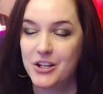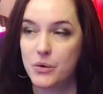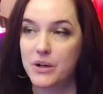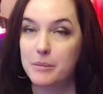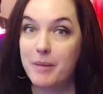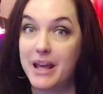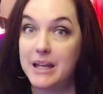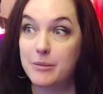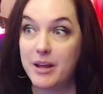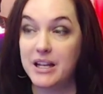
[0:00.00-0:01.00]
You are in
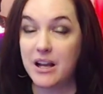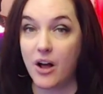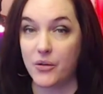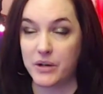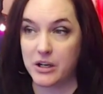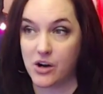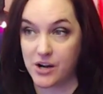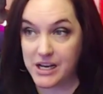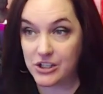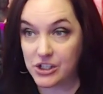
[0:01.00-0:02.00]
many, many other
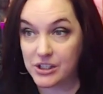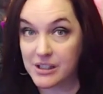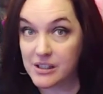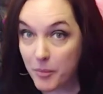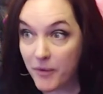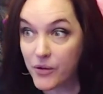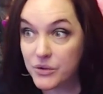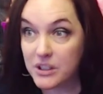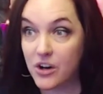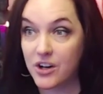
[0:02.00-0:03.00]
incarnations. And some of those
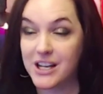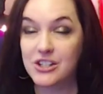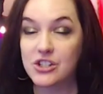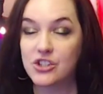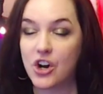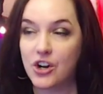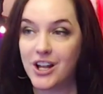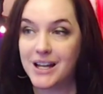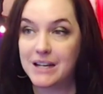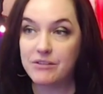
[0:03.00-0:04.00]
incarnations are
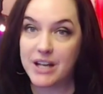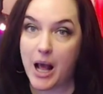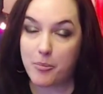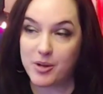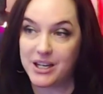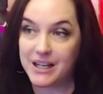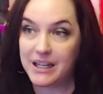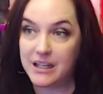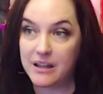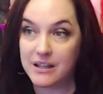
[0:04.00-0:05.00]
not even happening
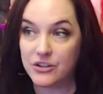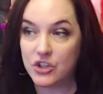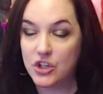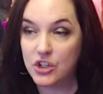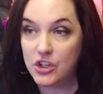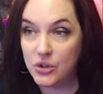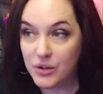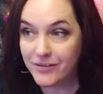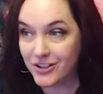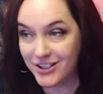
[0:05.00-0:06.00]
in this
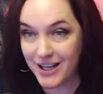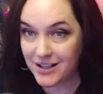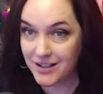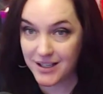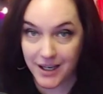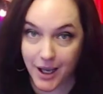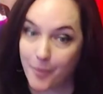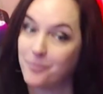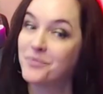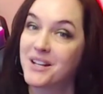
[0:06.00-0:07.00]
universe. Can you dig it?
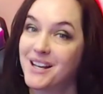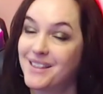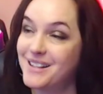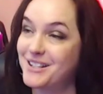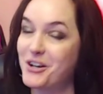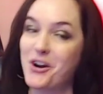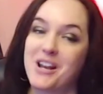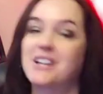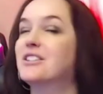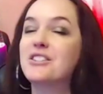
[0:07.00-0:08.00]
These
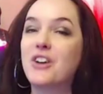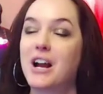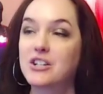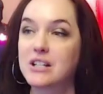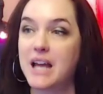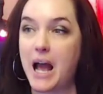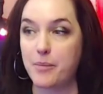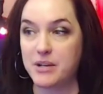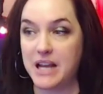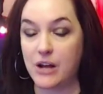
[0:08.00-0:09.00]
incarnations are actually
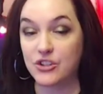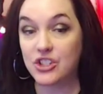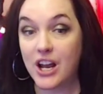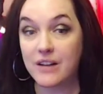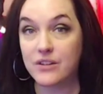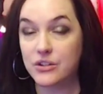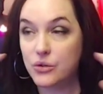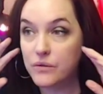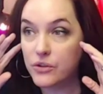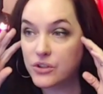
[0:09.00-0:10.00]
happening outside of this
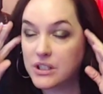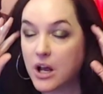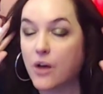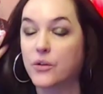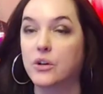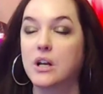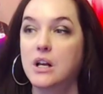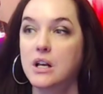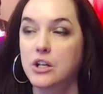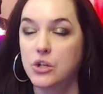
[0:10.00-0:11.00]
universe in other
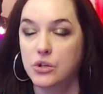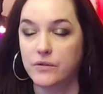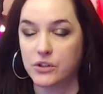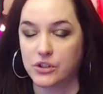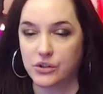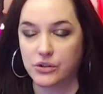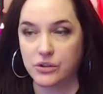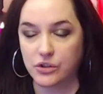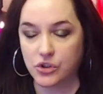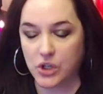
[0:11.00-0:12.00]
universal
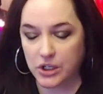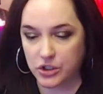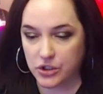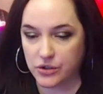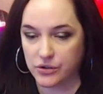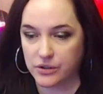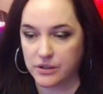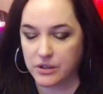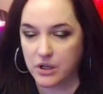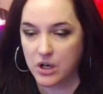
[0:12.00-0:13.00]
structures.
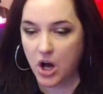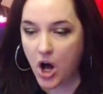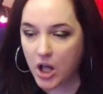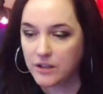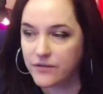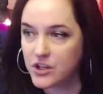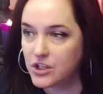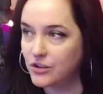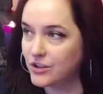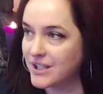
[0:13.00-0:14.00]
And all of the
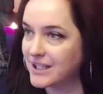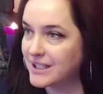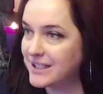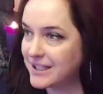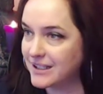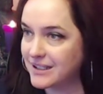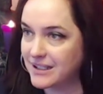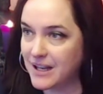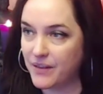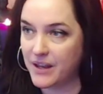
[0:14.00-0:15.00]
yous that exists
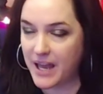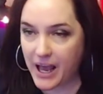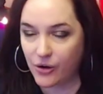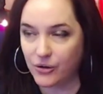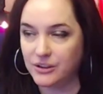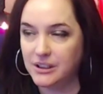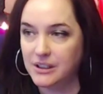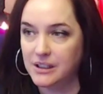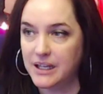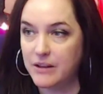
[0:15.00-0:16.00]
in the now,
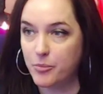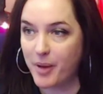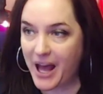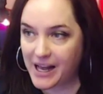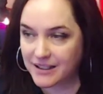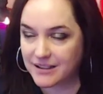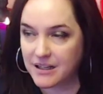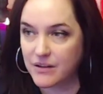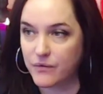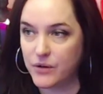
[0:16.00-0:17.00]
in the past and
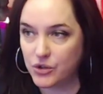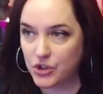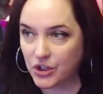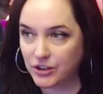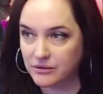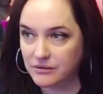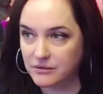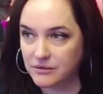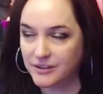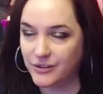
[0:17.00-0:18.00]
in the future,
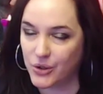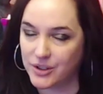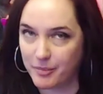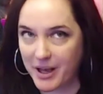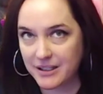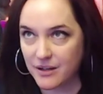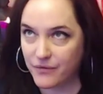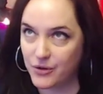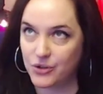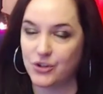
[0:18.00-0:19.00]
and of course, past and
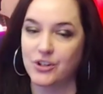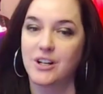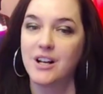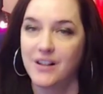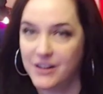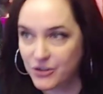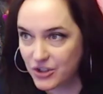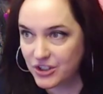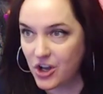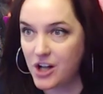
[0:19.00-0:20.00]
future, these are
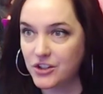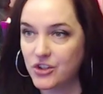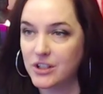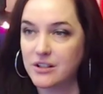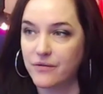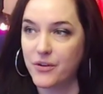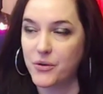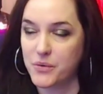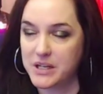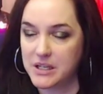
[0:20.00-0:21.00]
just constructs of the
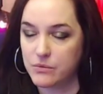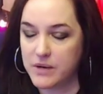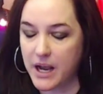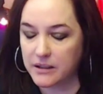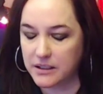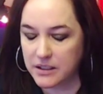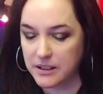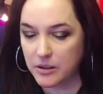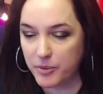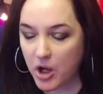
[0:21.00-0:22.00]
3D
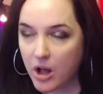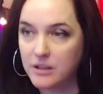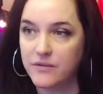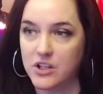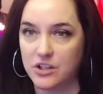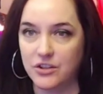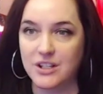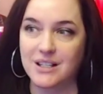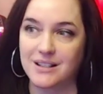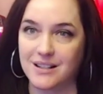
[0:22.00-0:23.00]
reality, but all of the yous
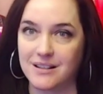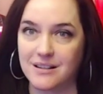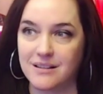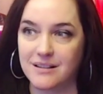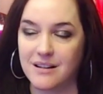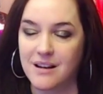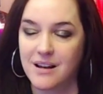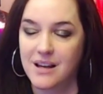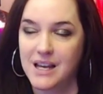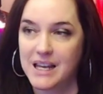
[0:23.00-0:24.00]
that exist
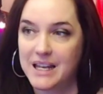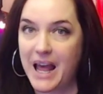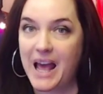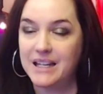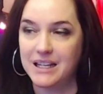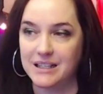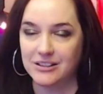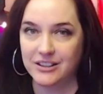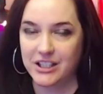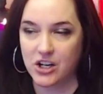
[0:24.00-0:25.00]
in any
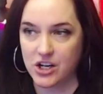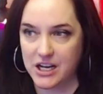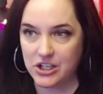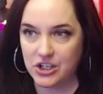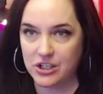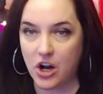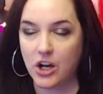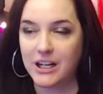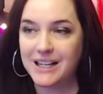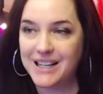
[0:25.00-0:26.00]
incarnation are
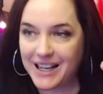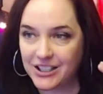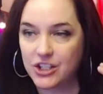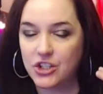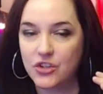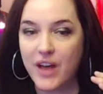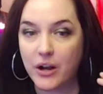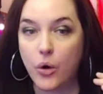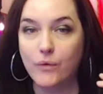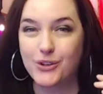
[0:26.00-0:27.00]
connected to that
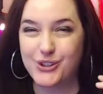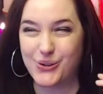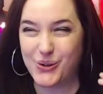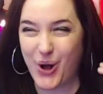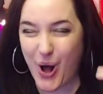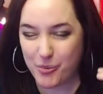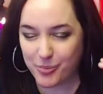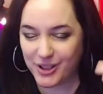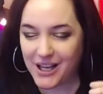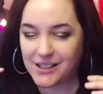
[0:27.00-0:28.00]
oversoul
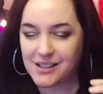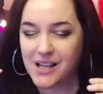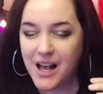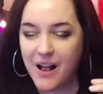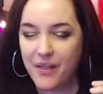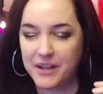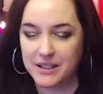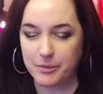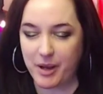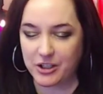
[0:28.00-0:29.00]
complex that
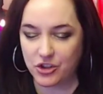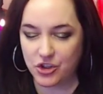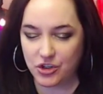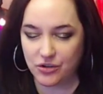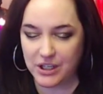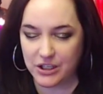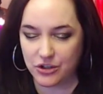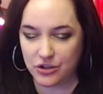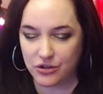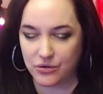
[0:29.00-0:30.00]
dispatched you
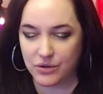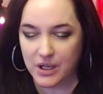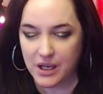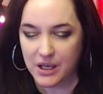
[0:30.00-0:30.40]
into